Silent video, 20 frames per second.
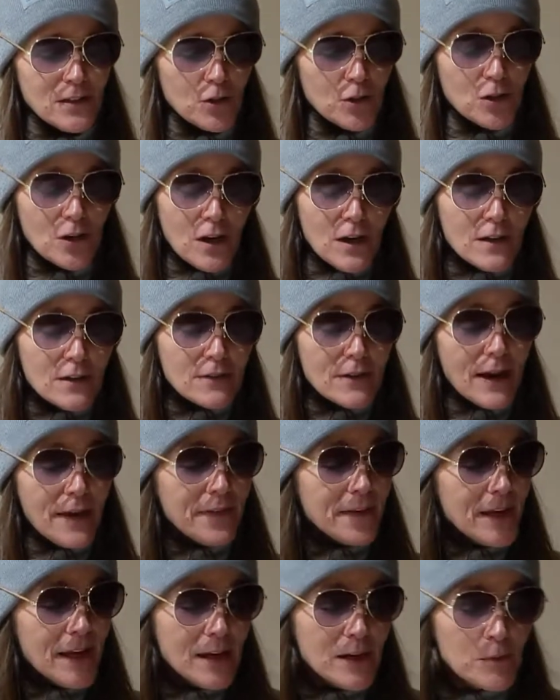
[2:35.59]
crawl around
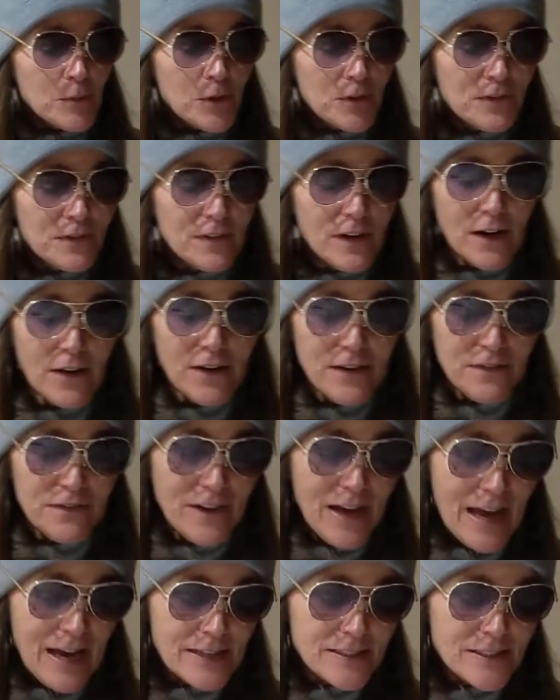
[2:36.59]
the animal very
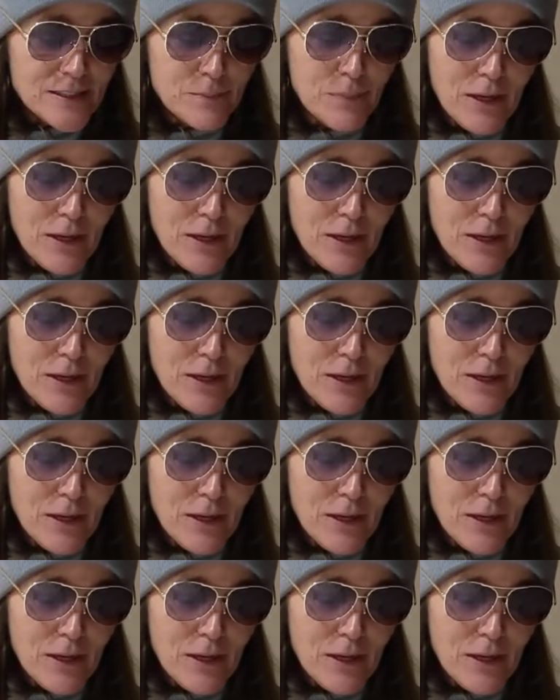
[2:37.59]
fast,